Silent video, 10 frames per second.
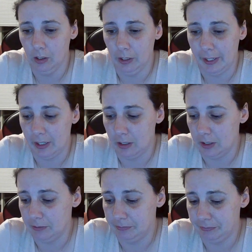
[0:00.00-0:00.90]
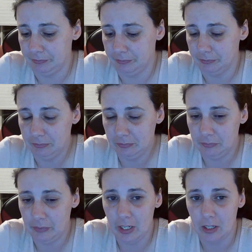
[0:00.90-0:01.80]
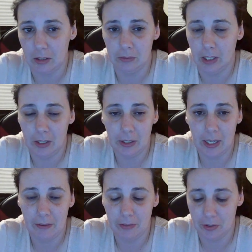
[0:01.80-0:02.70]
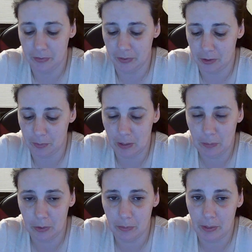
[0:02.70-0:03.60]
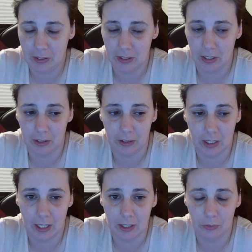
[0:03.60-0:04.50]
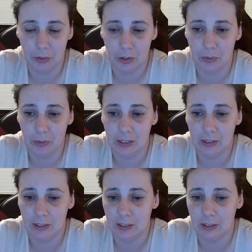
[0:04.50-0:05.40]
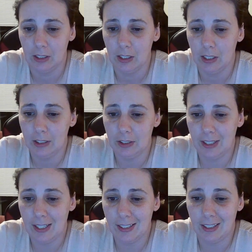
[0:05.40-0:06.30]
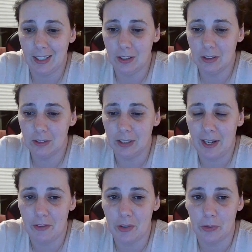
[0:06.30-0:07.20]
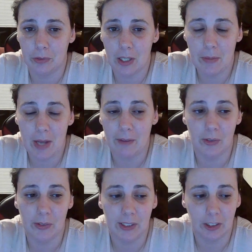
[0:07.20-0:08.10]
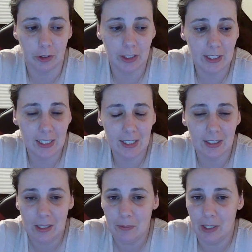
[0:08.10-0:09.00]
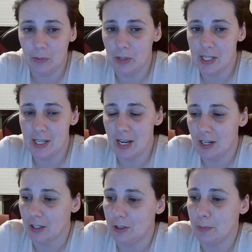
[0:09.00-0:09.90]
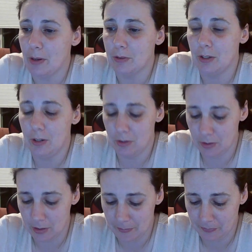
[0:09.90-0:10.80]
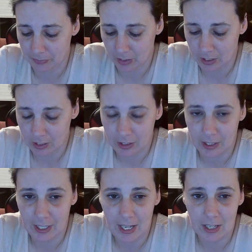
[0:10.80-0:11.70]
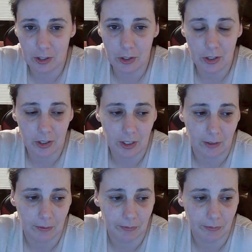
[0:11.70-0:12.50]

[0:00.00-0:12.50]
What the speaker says: And yeah, I feel for those people who've been stuck in their house for 2 weeks. And you can't get out, and some have no electricity. So I'm like, what in the heck are you supposed to do? You can't cook and